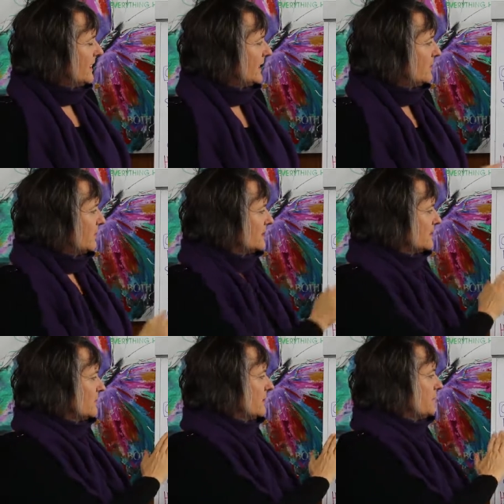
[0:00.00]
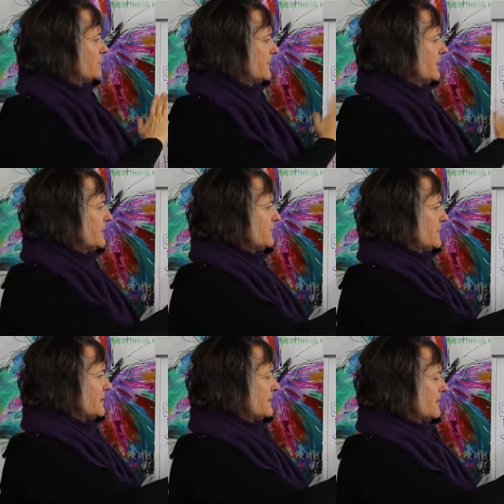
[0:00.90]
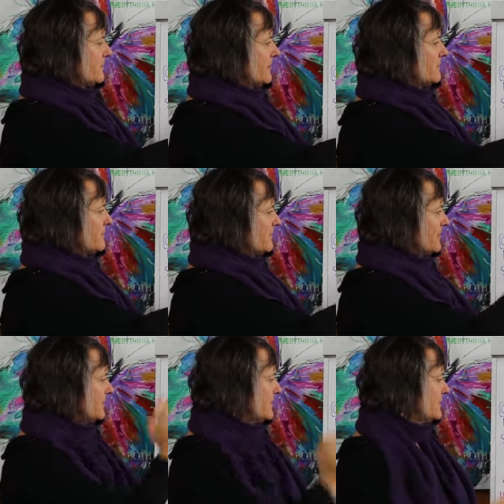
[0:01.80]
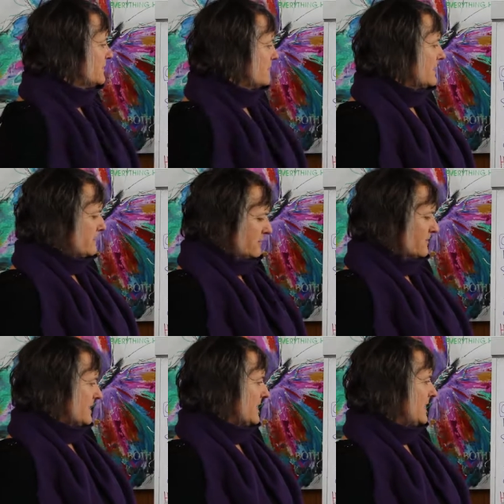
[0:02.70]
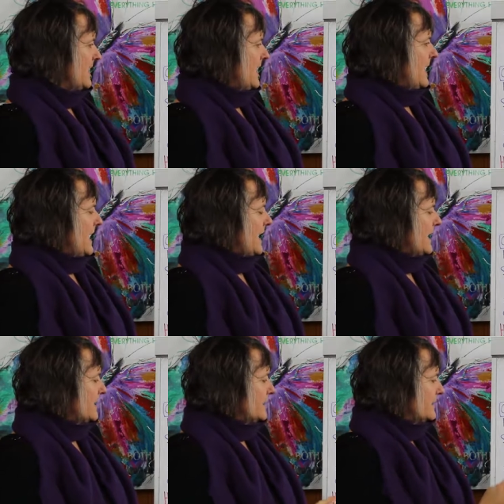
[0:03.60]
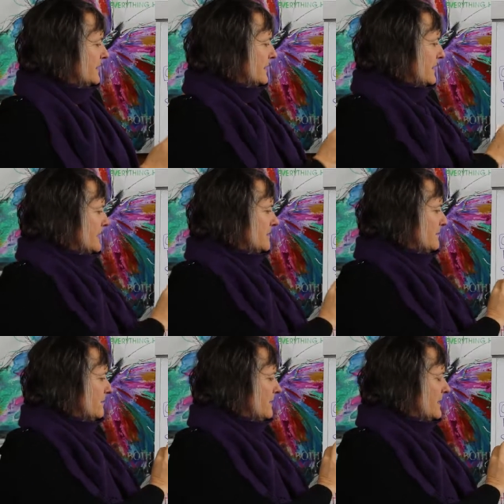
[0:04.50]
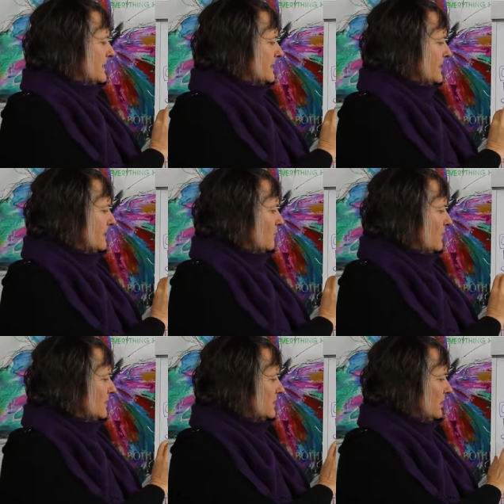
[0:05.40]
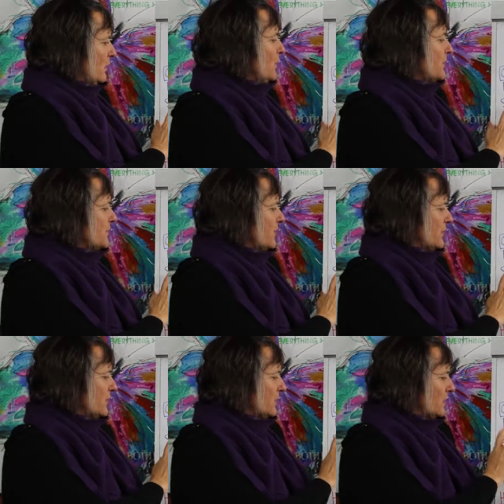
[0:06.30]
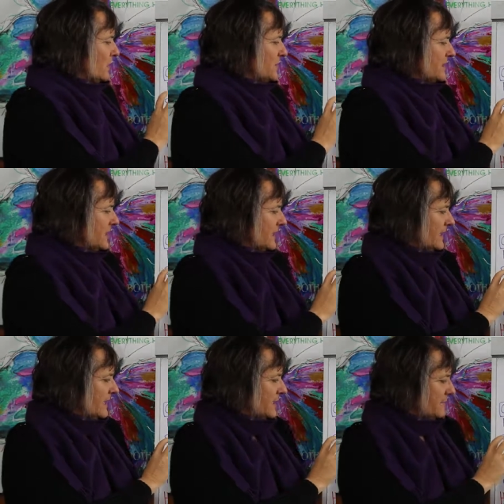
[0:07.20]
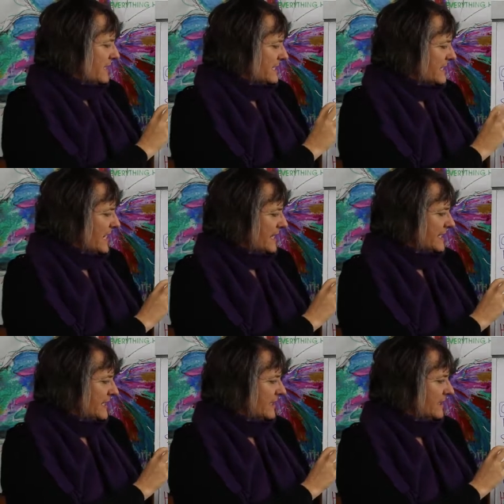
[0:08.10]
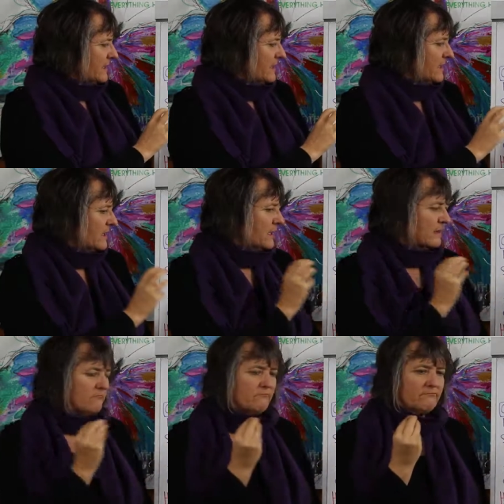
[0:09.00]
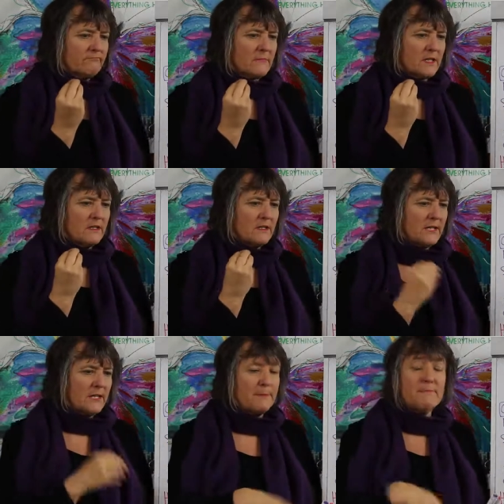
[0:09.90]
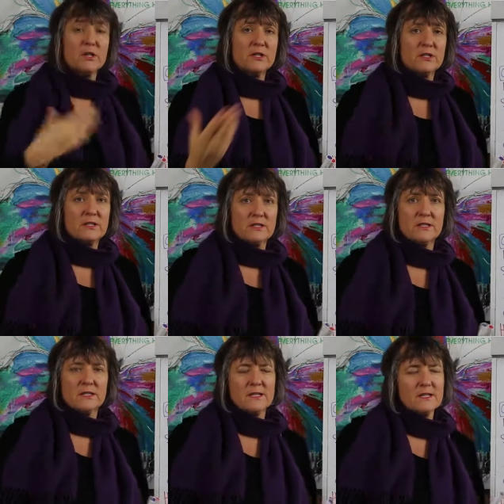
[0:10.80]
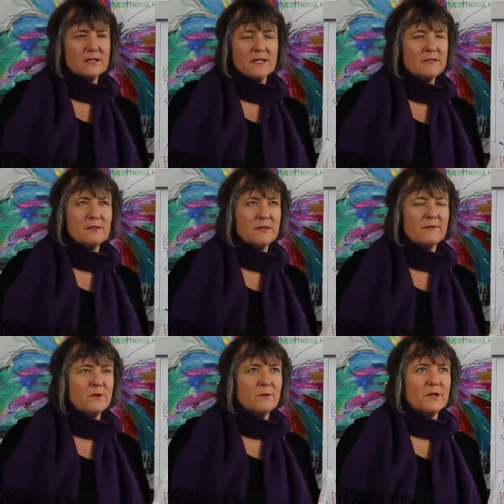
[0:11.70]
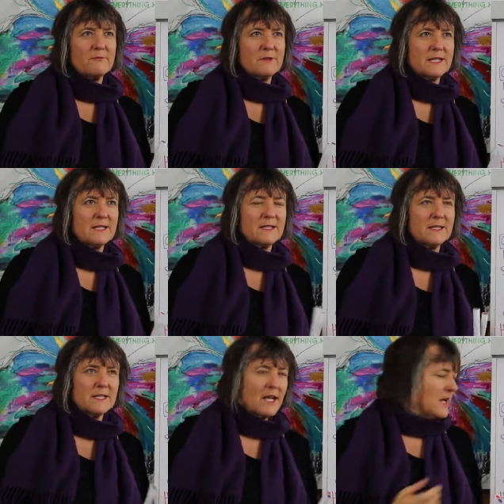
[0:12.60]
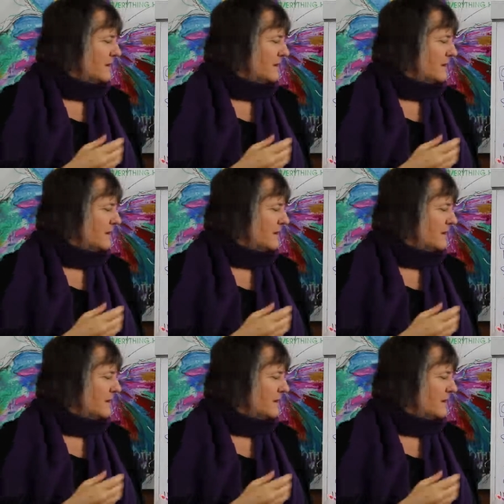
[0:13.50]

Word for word: Anyway, so we prevent illness and we can prevent injury and it has a, it, it works a lot on loosening and maintaining um, that's not even a word really, is it?